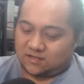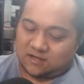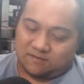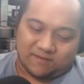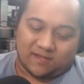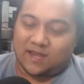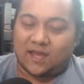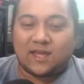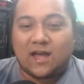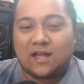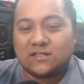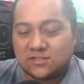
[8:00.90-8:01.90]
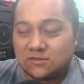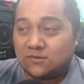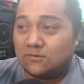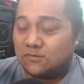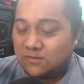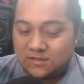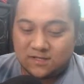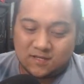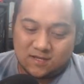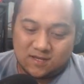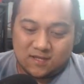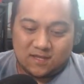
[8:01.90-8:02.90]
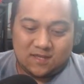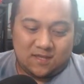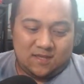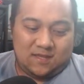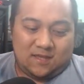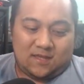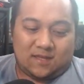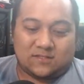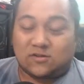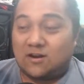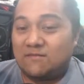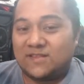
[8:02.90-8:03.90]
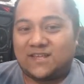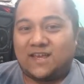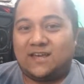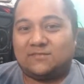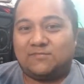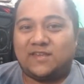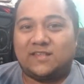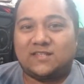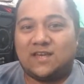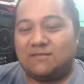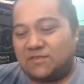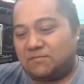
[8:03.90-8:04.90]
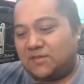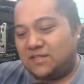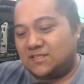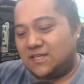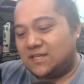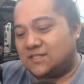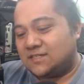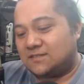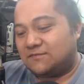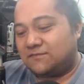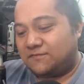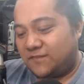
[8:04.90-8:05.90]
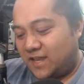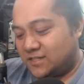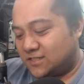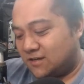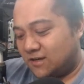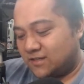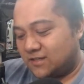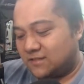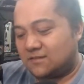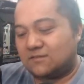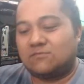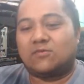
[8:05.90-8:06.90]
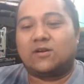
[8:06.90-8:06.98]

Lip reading: man, I got so traumatized by the time the PC Engine flash card didn't work.